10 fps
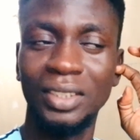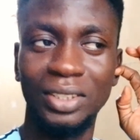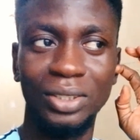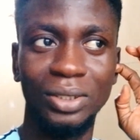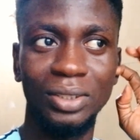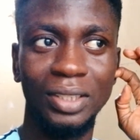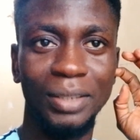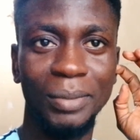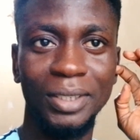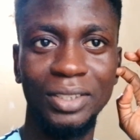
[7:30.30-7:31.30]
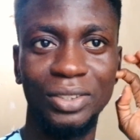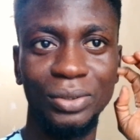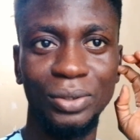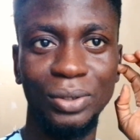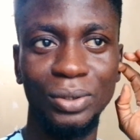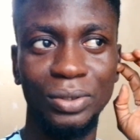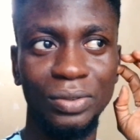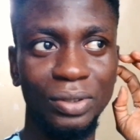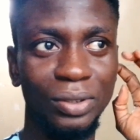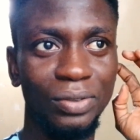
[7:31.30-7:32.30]
So I managed to close
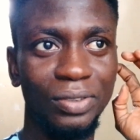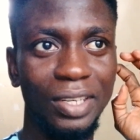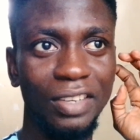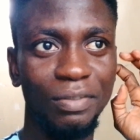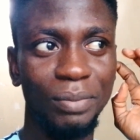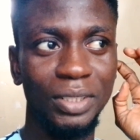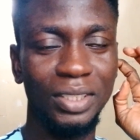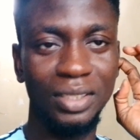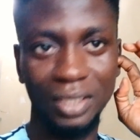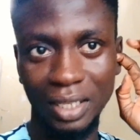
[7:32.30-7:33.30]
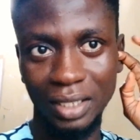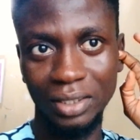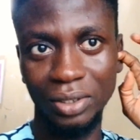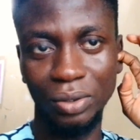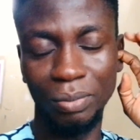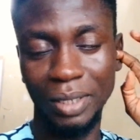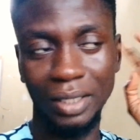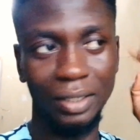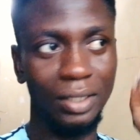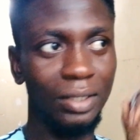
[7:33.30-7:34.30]
for 5% on
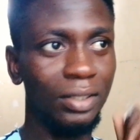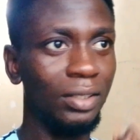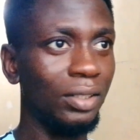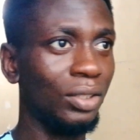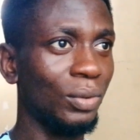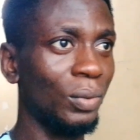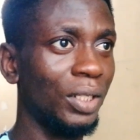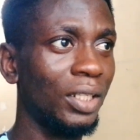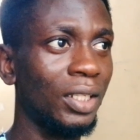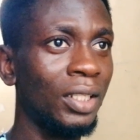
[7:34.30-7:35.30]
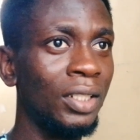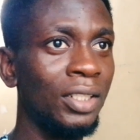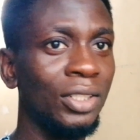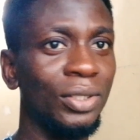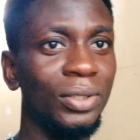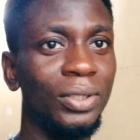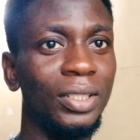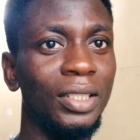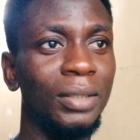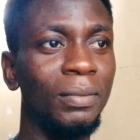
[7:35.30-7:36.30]
my account this week. So
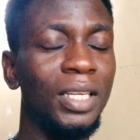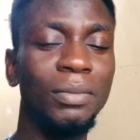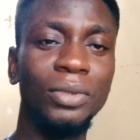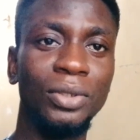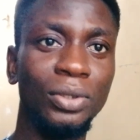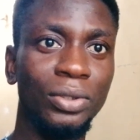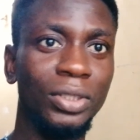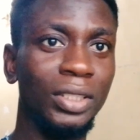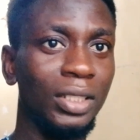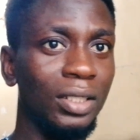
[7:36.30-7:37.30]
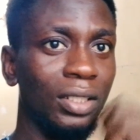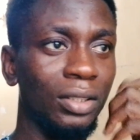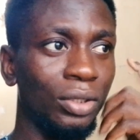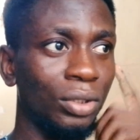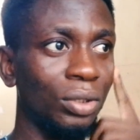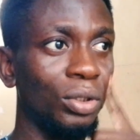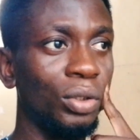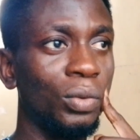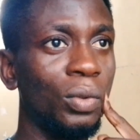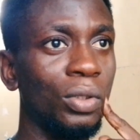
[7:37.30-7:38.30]
let me go to the chart and show
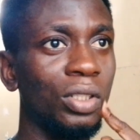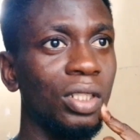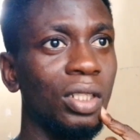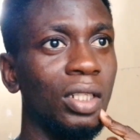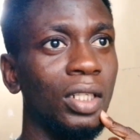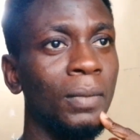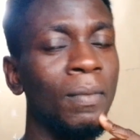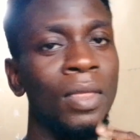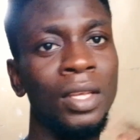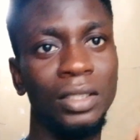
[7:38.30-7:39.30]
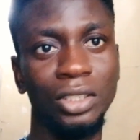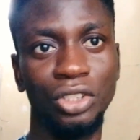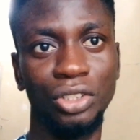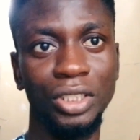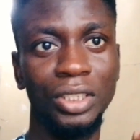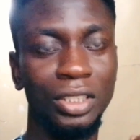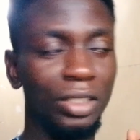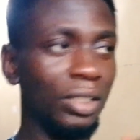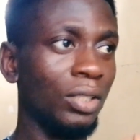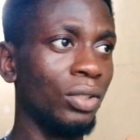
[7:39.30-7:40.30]
you what the
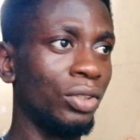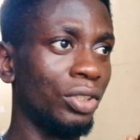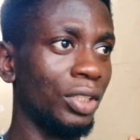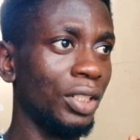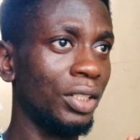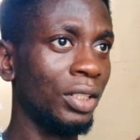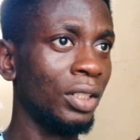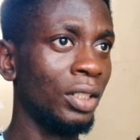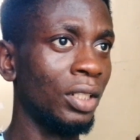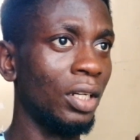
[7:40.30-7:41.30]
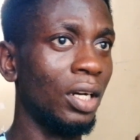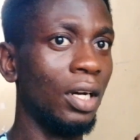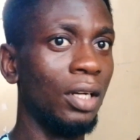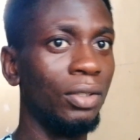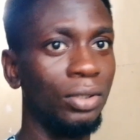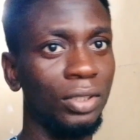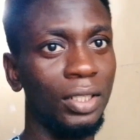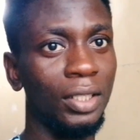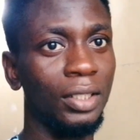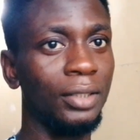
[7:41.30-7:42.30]
second trade looks
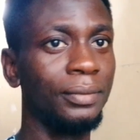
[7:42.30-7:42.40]
like.